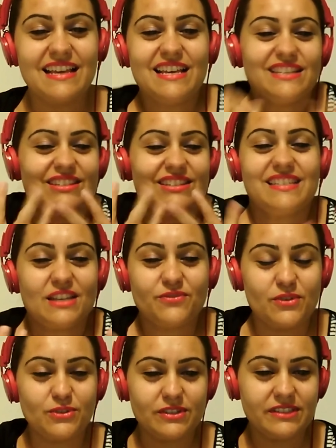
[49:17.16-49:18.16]

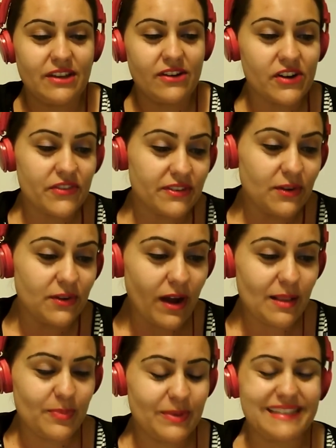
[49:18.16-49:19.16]
successful stories I heard in a
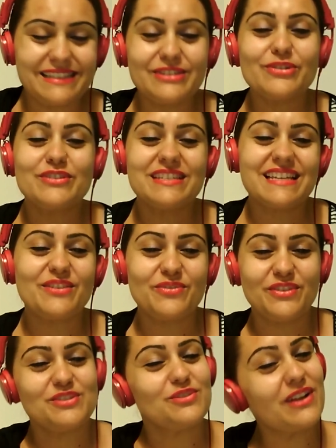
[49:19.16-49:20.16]
while. But these kind of
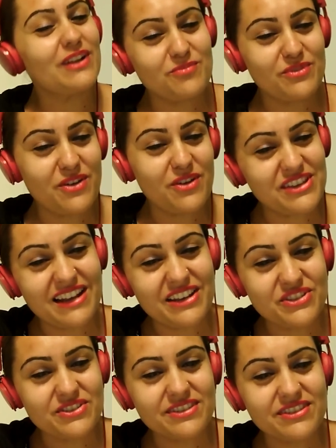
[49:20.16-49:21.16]
things don't come without
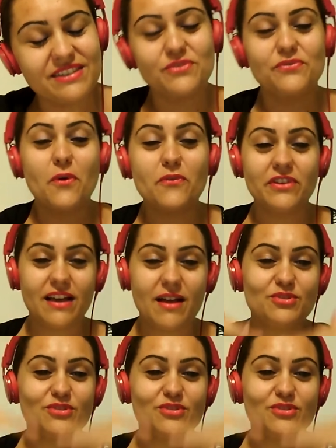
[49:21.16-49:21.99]
challenges, and you've overcome your